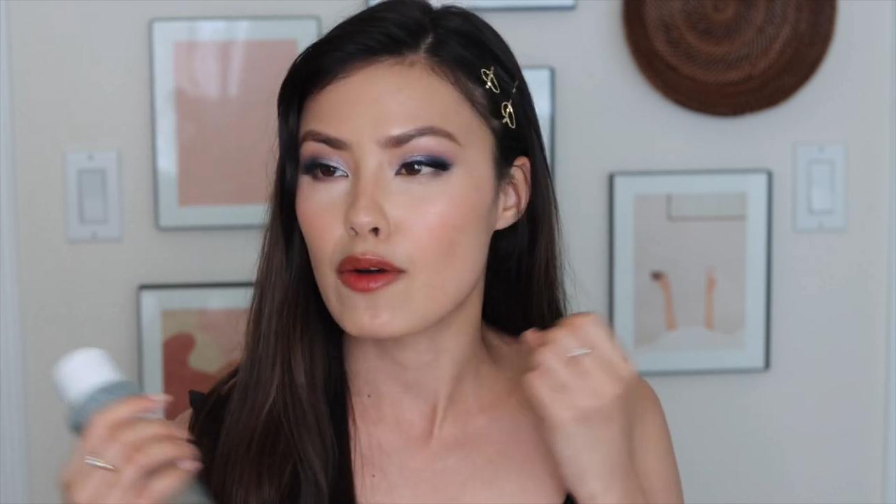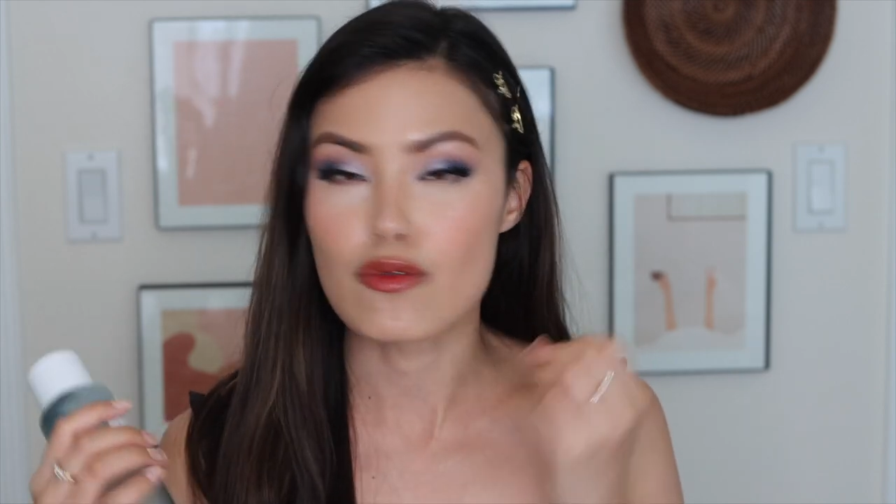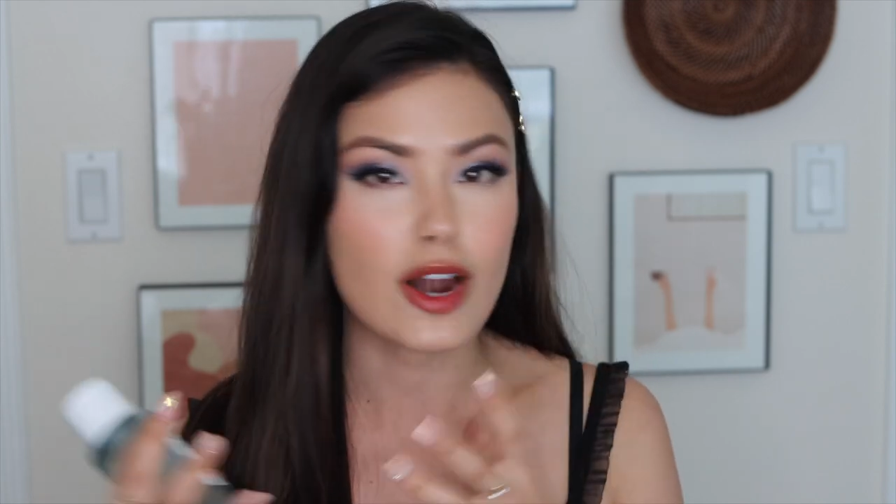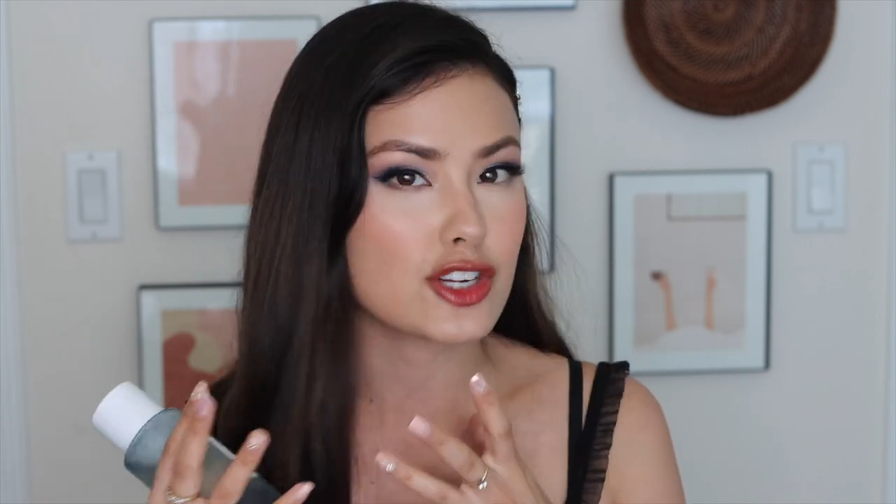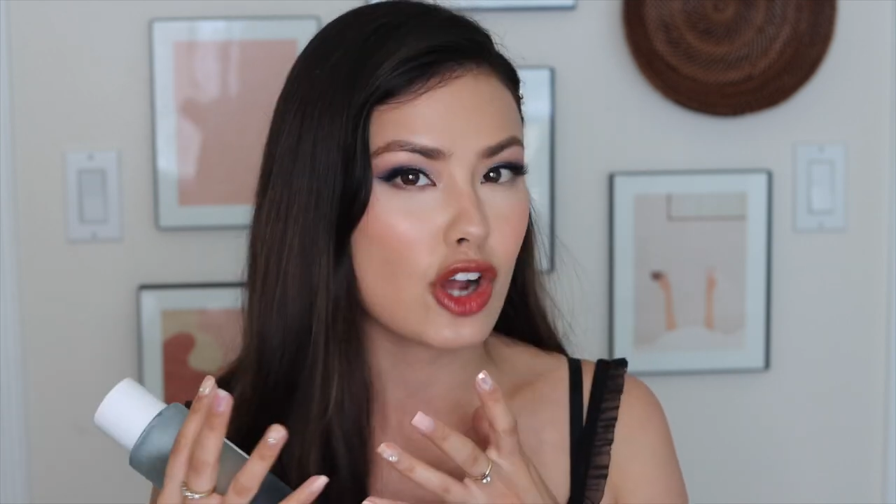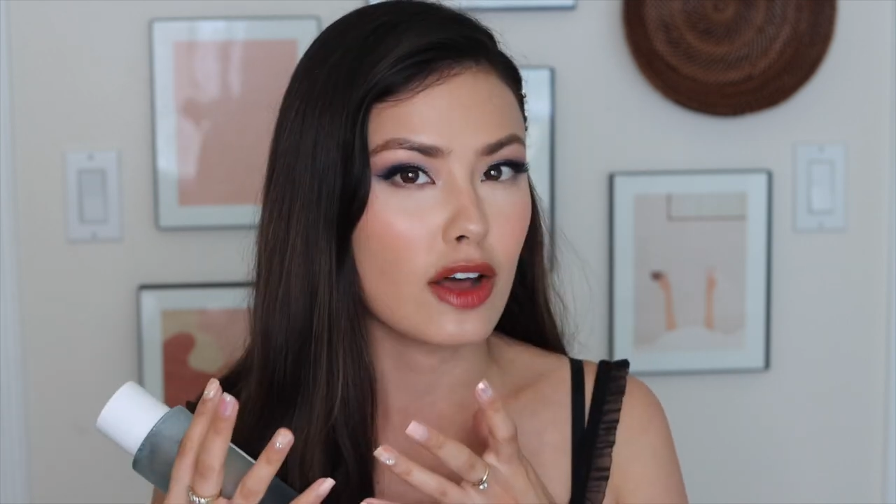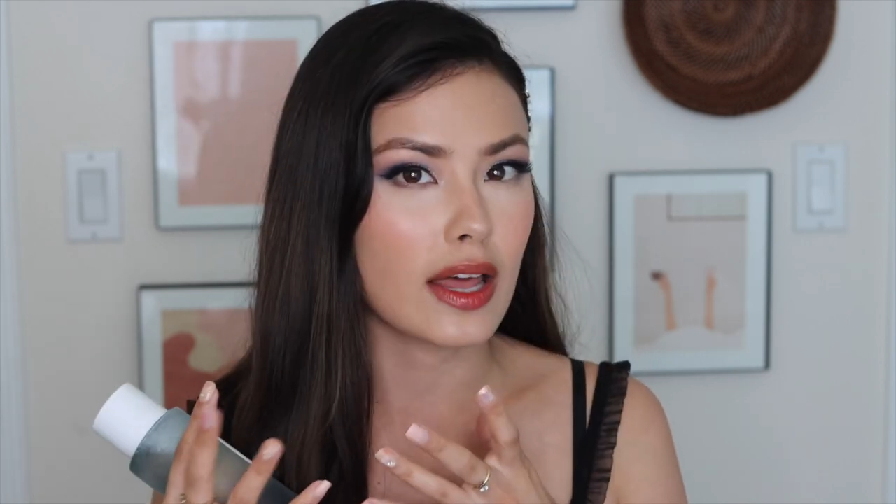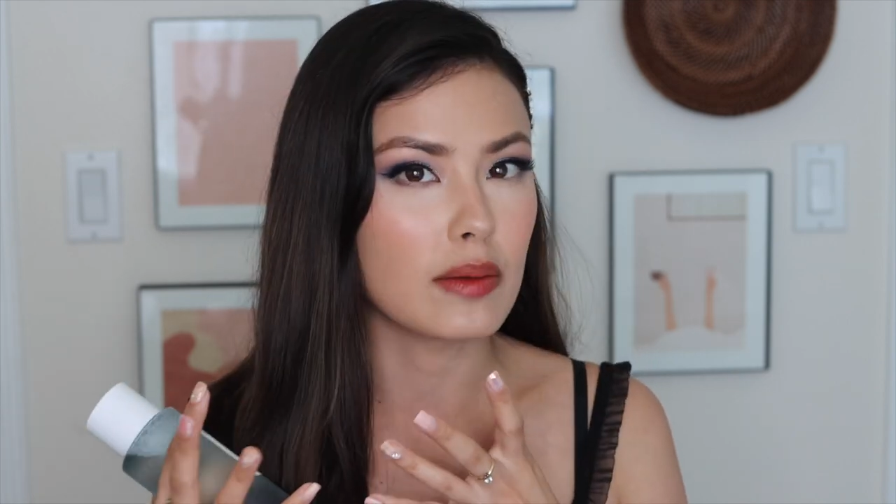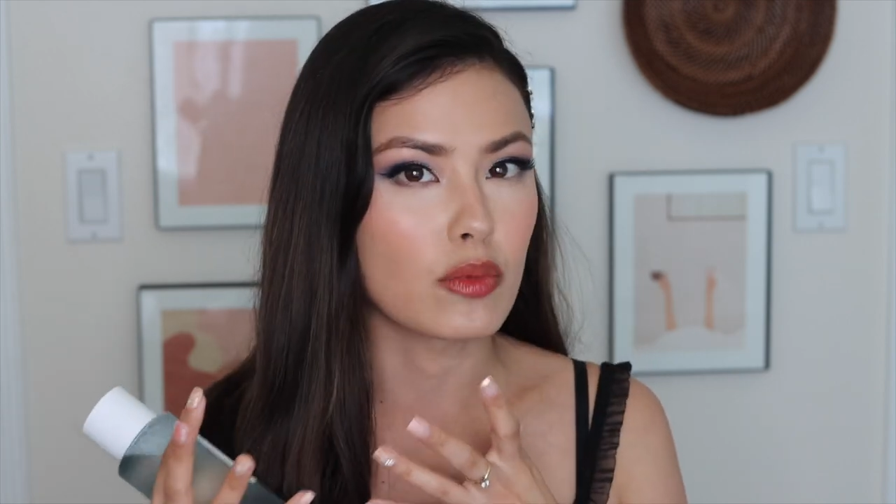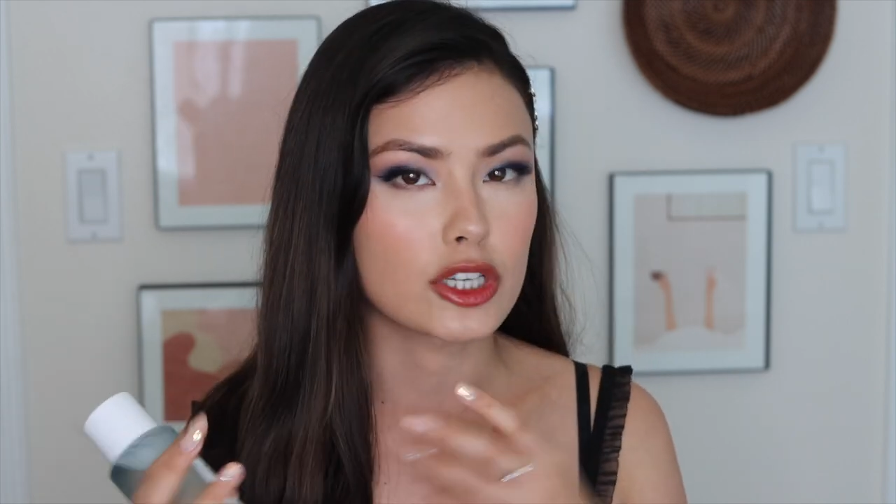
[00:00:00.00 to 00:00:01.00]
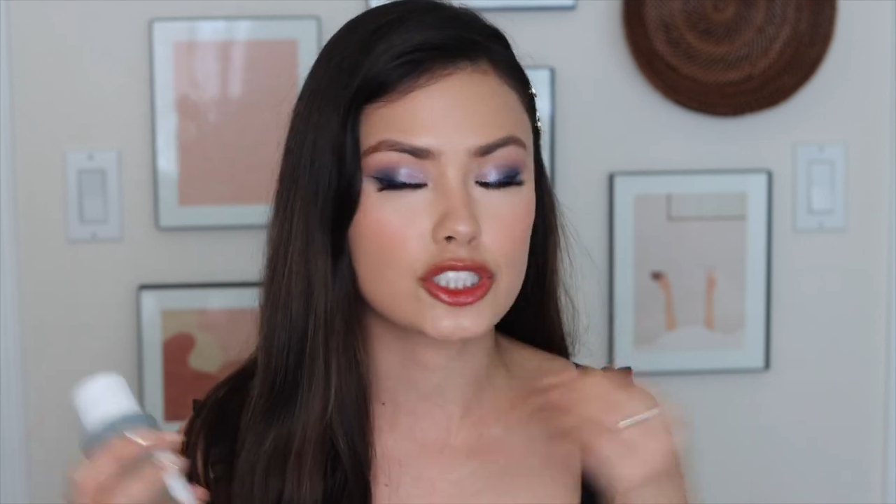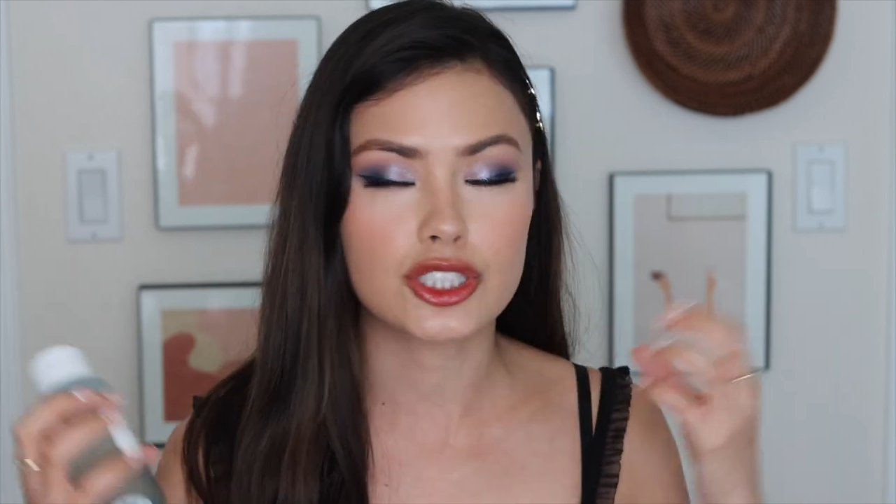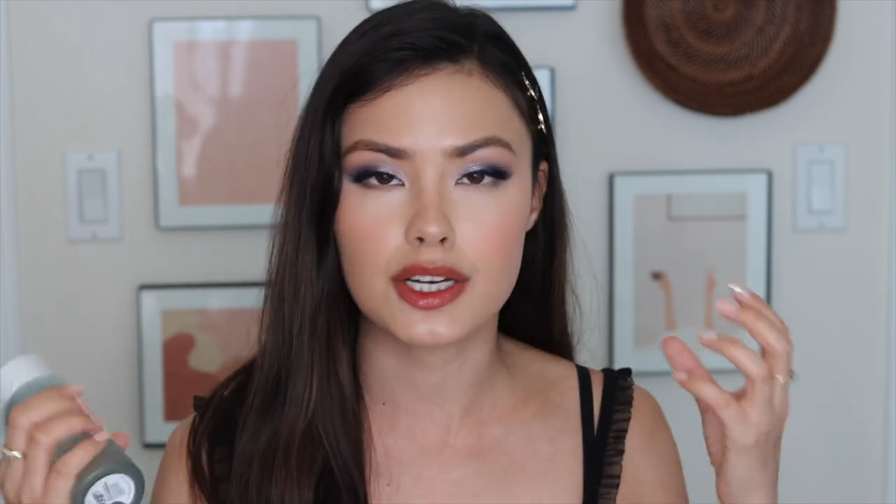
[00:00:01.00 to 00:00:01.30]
rush all that moisture